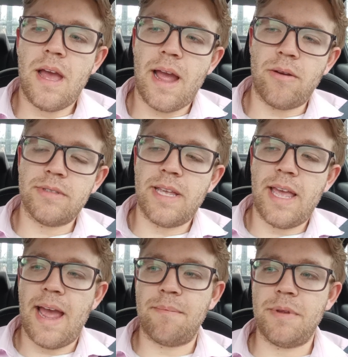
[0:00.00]
I was
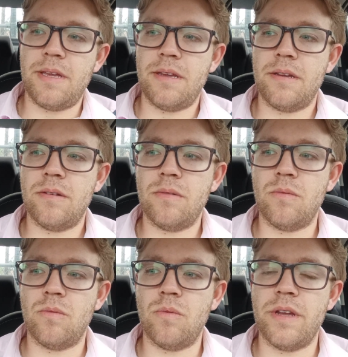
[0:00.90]
happy
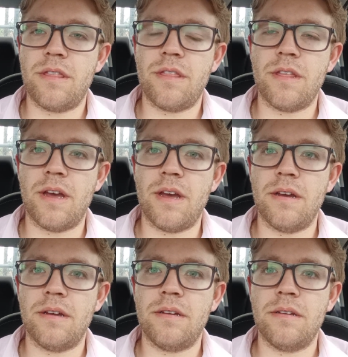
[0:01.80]
with uh,
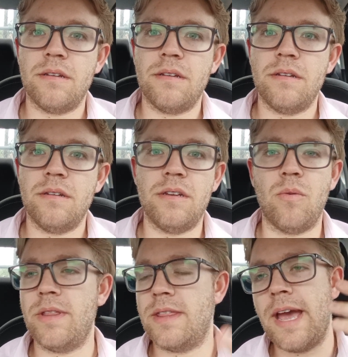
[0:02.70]
you know
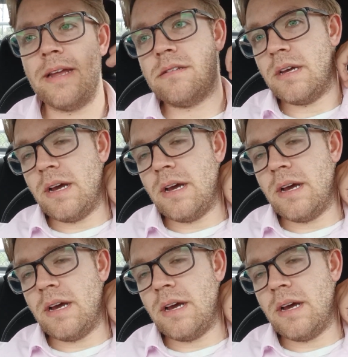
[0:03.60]
with that.